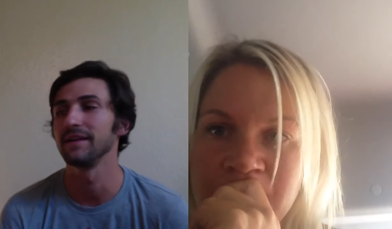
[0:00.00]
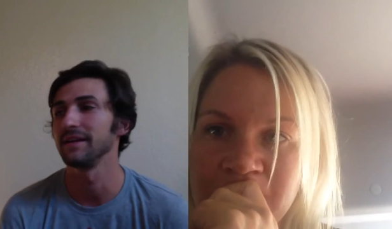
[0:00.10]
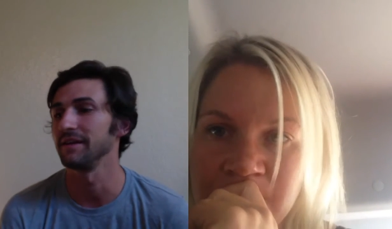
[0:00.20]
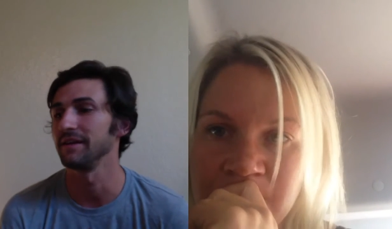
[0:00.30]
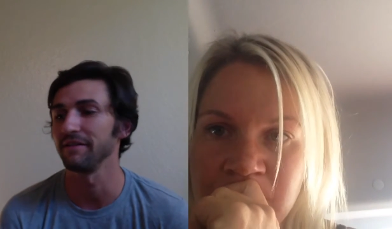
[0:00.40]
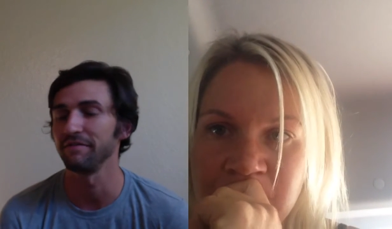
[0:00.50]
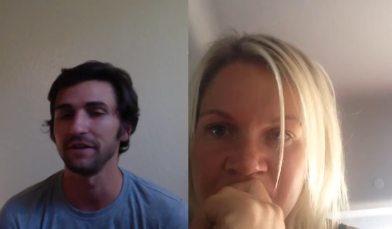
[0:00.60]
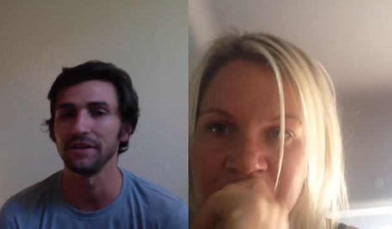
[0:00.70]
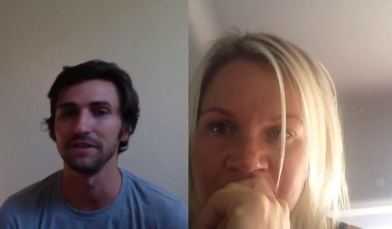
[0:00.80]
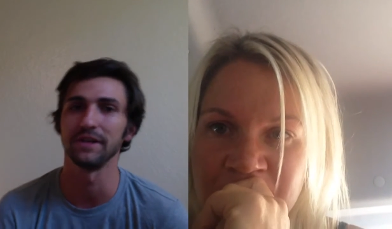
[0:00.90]
Speaker 1: I don't know I've
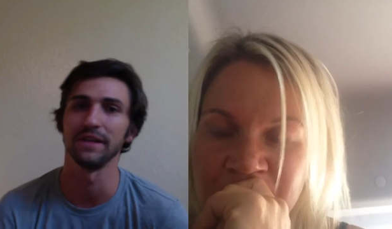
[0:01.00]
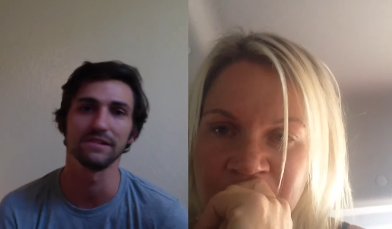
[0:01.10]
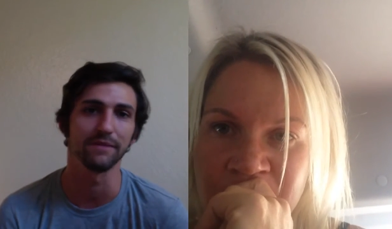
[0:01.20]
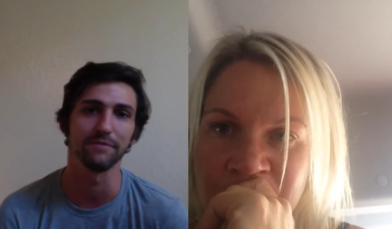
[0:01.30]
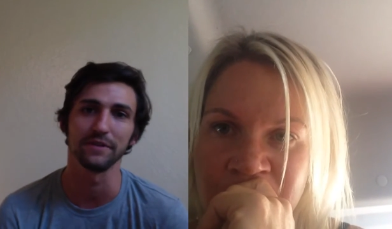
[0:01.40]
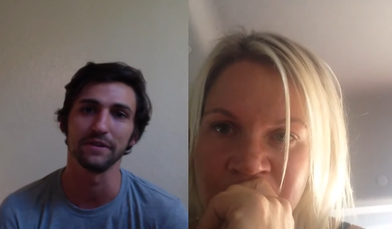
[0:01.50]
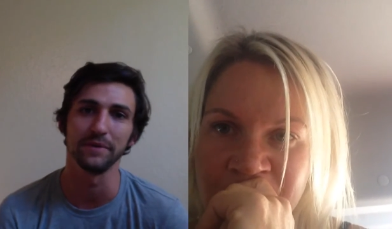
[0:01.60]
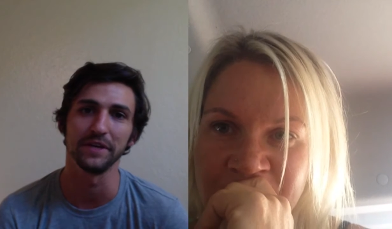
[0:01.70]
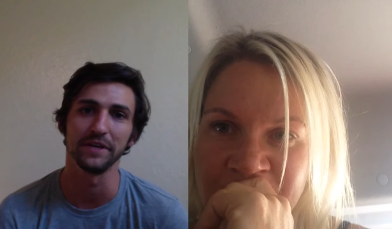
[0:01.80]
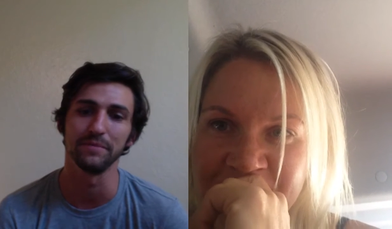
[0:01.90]
followed you on Instagram for a
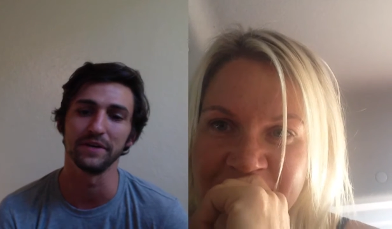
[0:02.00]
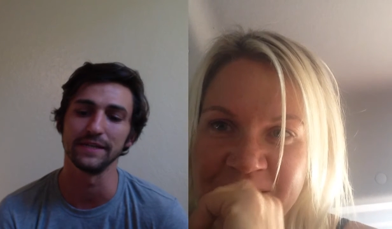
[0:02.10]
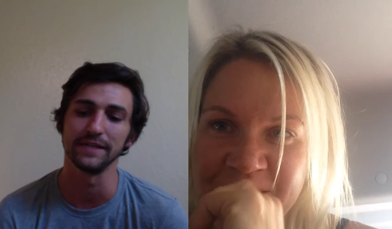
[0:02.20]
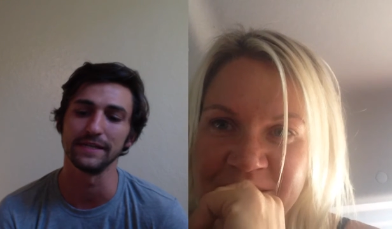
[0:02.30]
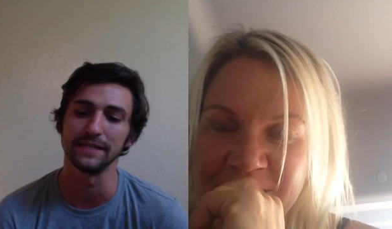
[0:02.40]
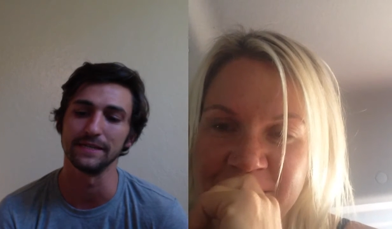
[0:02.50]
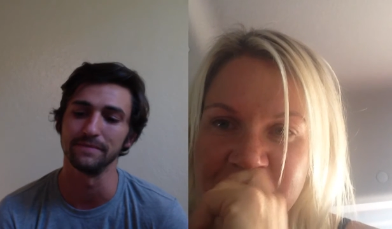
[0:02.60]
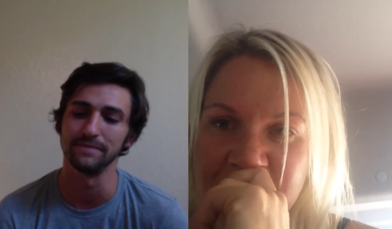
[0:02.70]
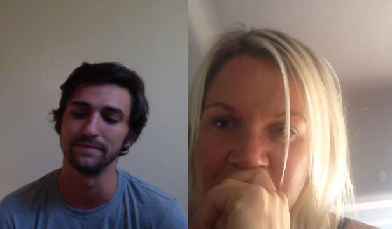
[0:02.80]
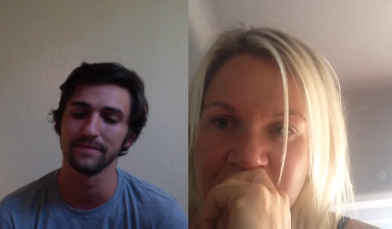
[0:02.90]
little bit, but
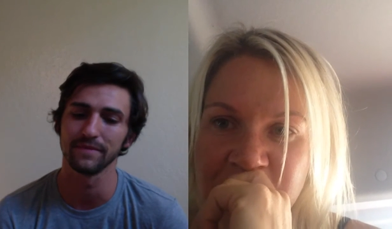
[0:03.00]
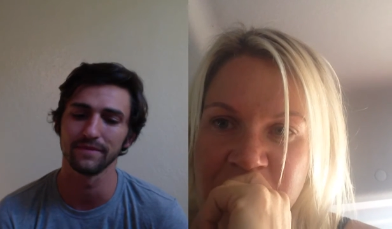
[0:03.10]
um,